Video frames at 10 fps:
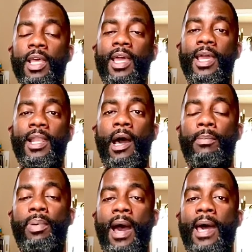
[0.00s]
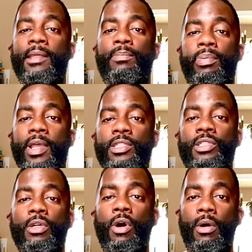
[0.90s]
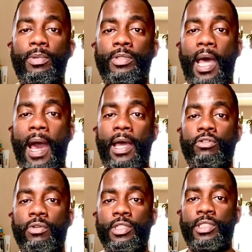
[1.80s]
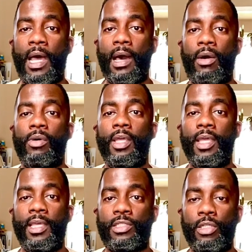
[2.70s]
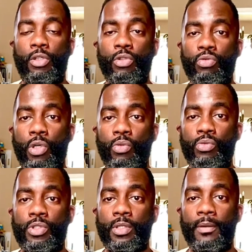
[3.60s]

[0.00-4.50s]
and our body breaks the carbohydrates down into glucose.